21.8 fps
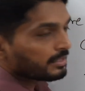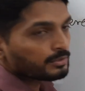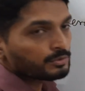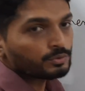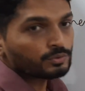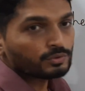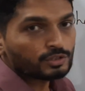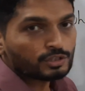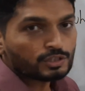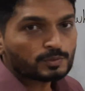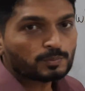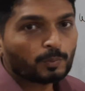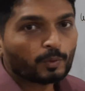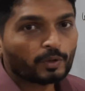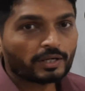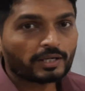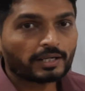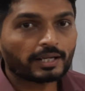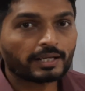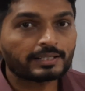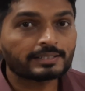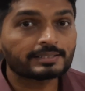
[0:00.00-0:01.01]
So this
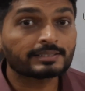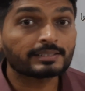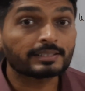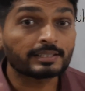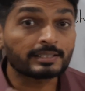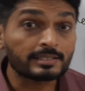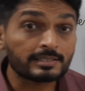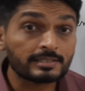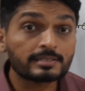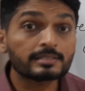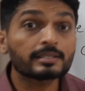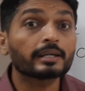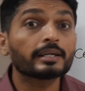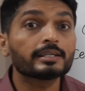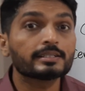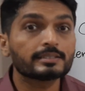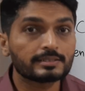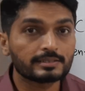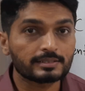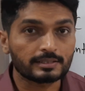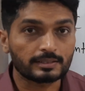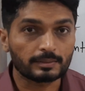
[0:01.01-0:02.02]
point lies
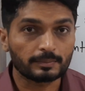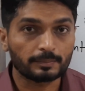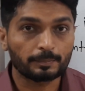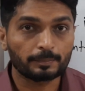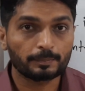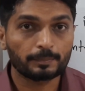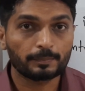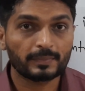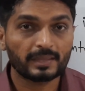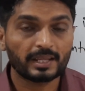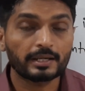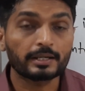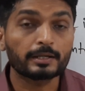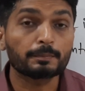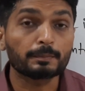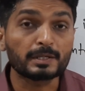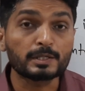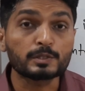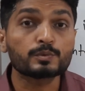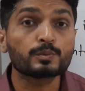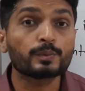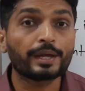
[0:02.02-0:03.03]
inside C. It
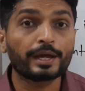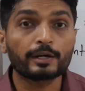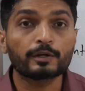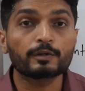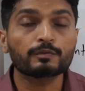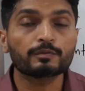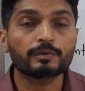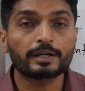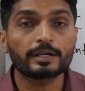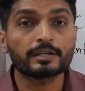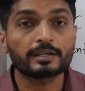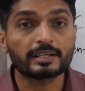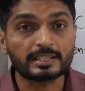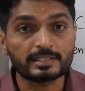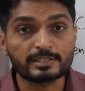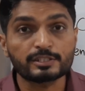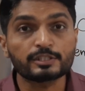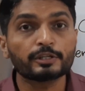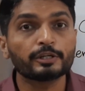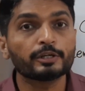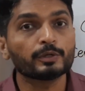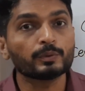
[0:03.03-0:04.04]
means we have to find
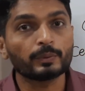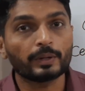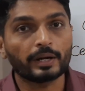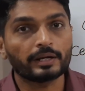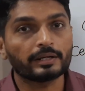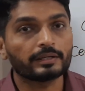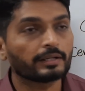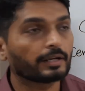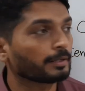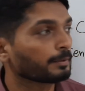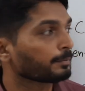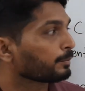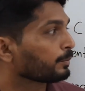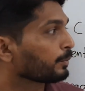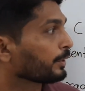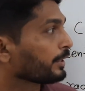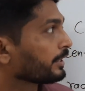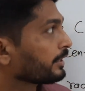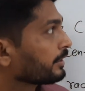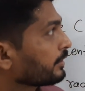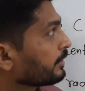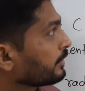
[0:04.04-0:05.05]
residue at that
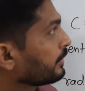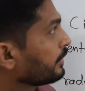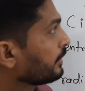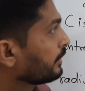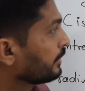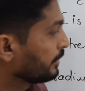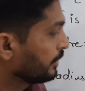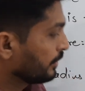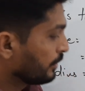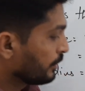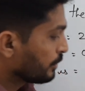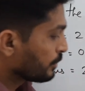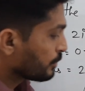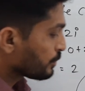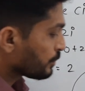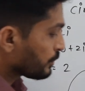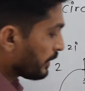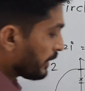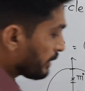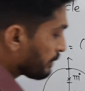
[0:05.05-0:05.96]
point. So